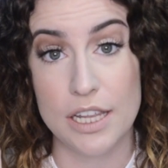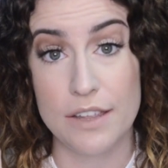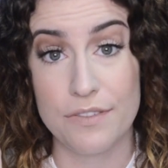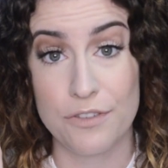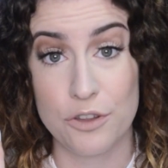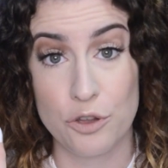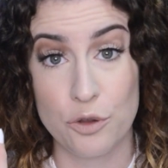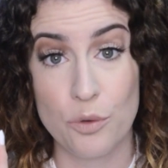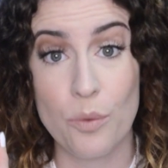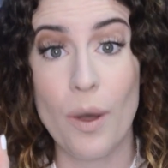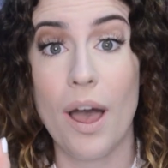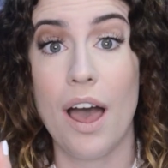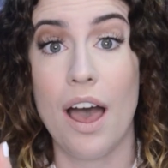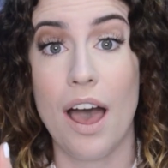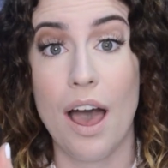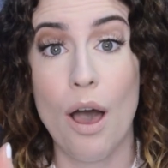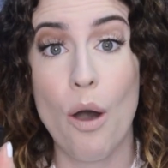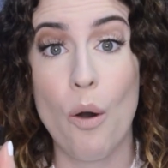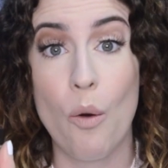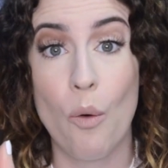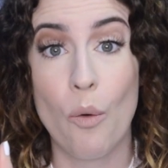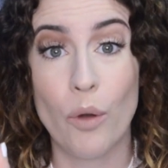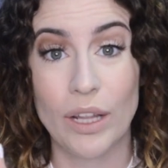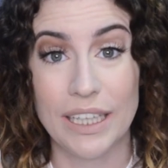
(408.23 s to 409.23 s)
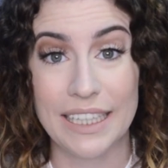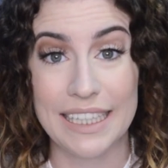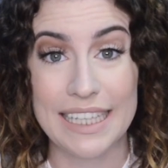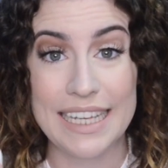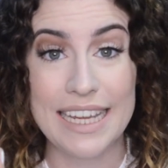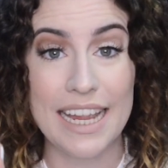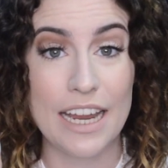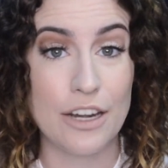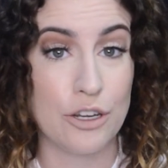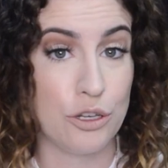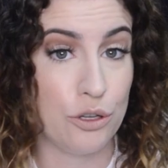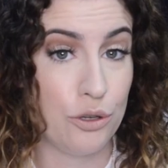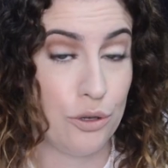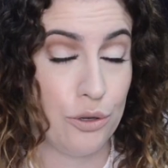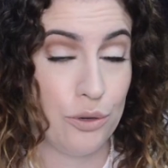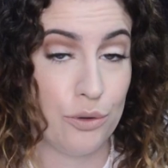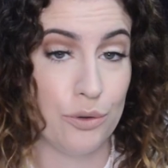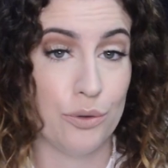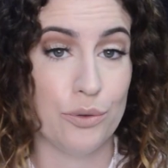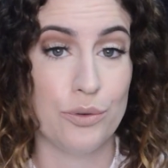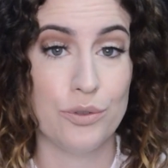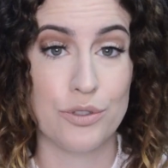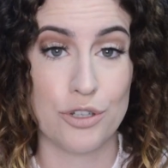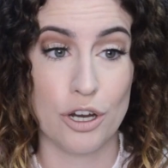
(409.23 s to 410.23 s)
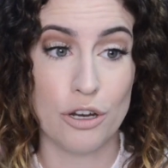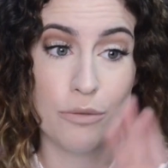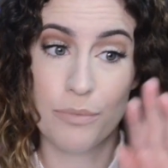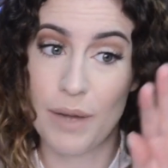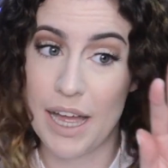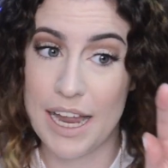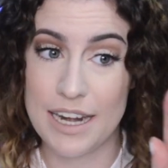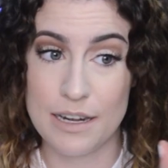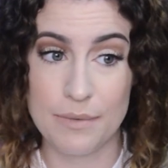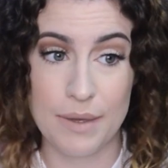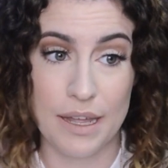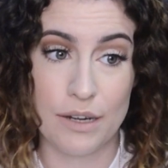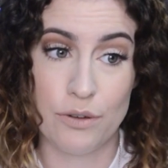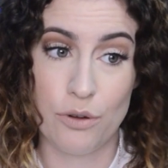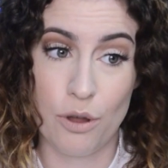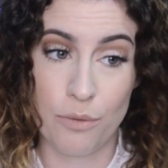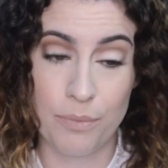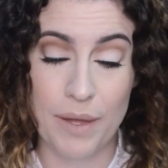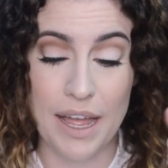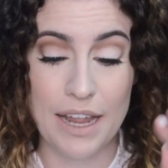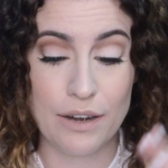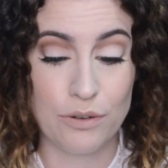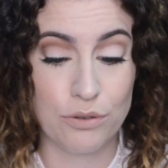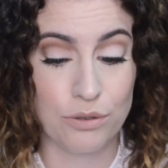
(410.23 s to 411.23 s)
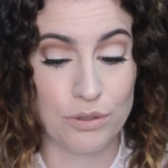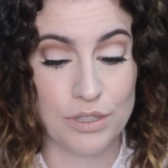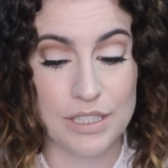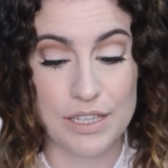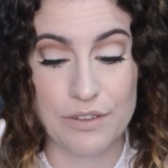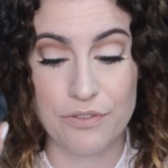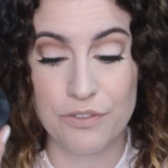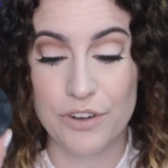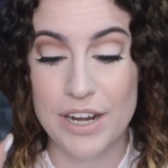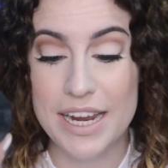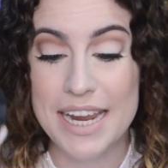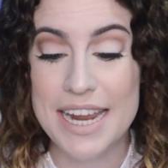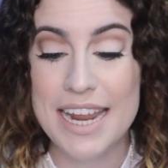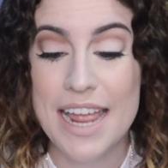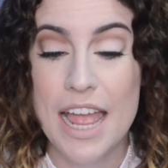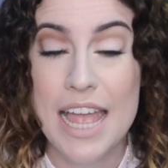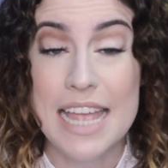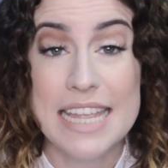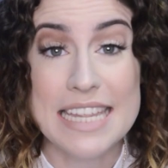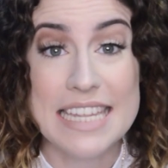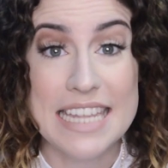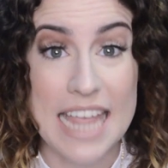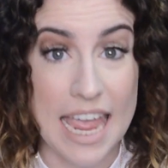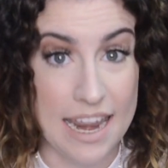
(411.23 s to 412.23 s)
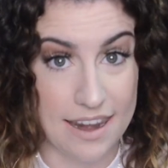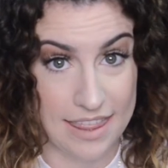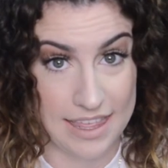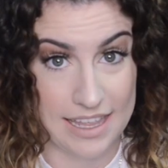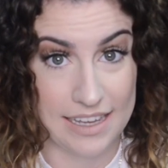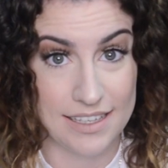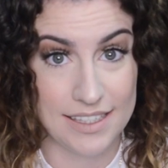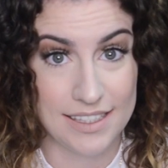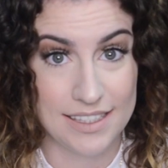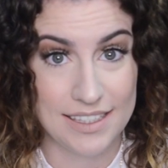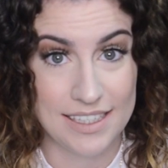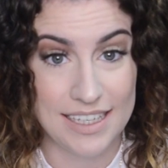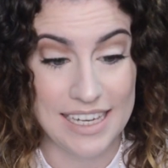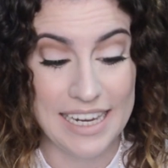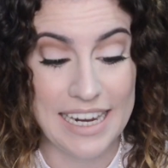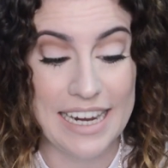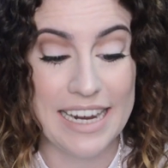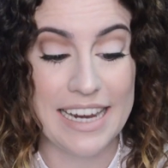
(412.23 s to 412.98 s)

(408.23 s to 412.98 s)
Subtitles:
If you are oily and you don't mind about not buying cruelty-free, get this.